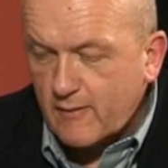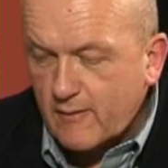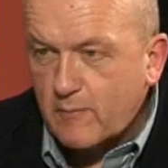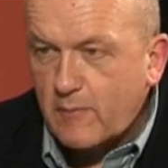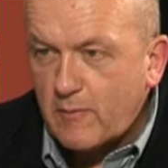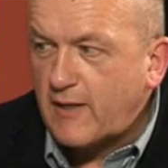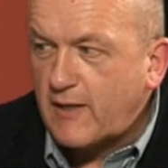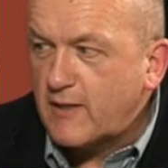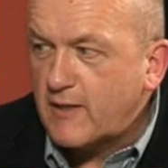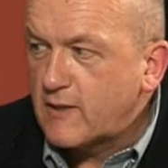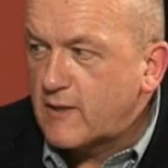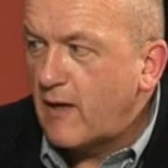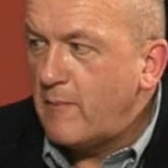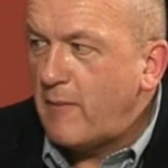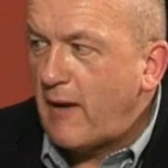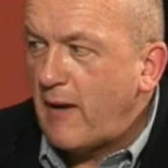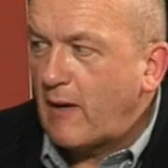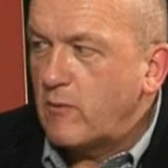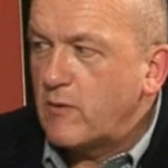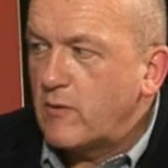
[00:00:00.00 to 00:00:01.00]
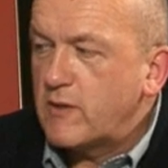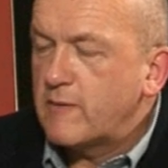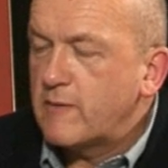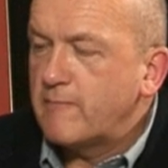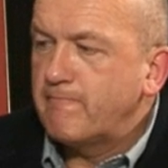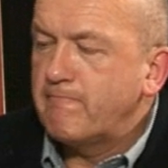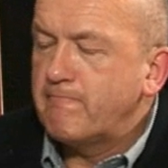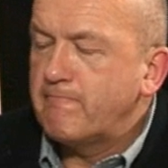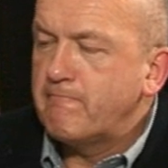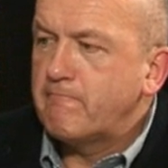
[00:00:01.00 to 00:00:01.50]
Black is going backwards.
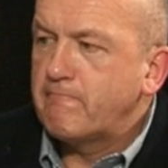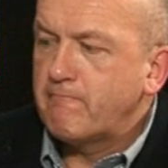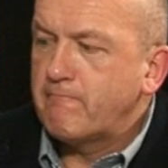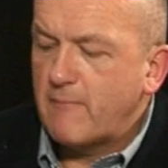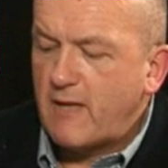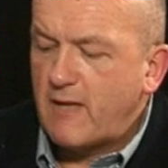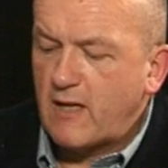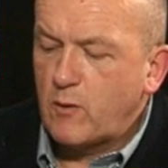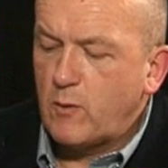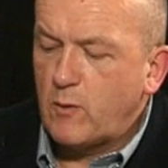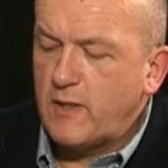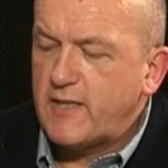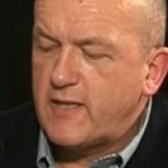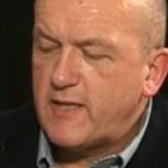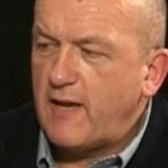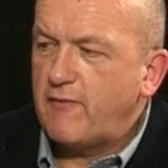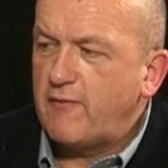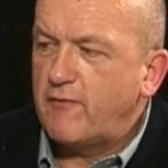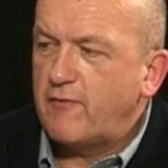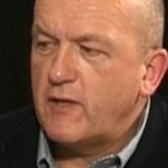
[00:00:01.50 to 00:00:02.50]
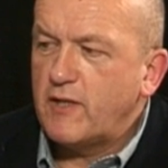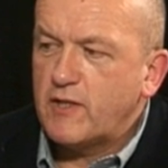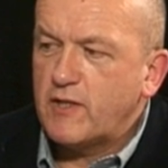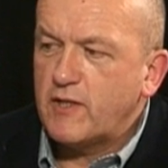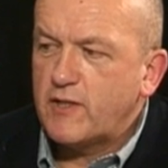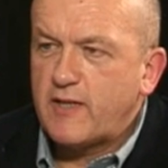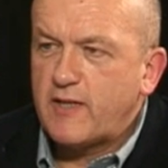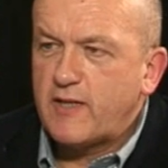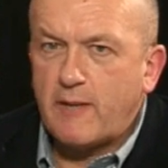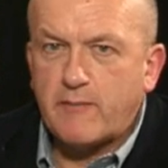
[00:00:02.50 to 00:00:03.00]
And queen to f3
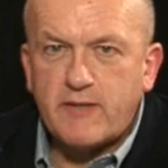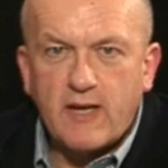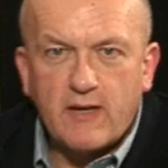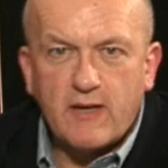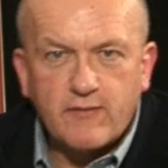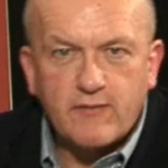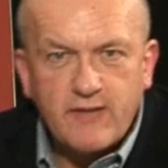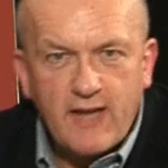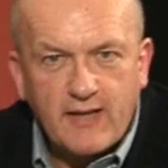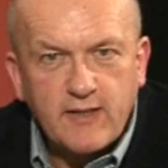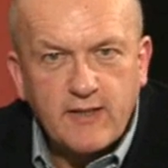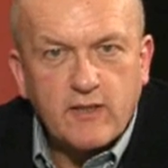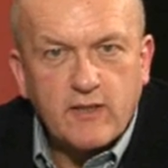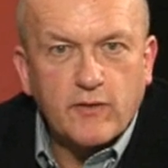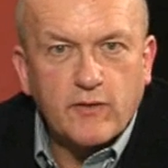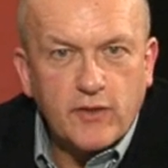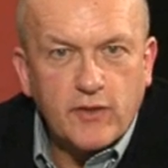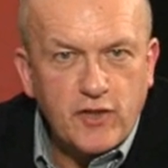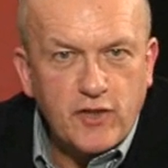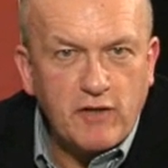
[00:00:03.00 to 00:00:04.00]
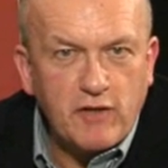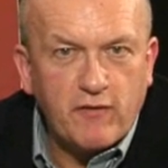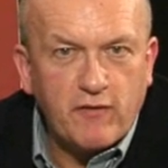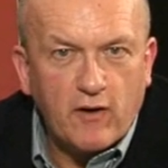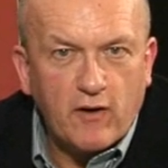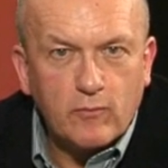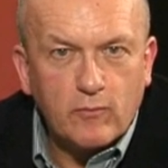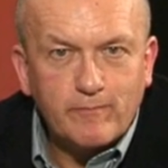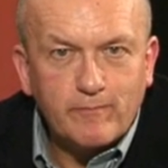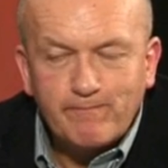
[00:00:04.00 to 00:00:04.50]
just steps out of tactics on the
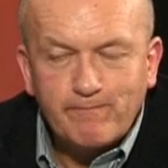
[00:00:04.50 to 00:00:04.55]
g-file.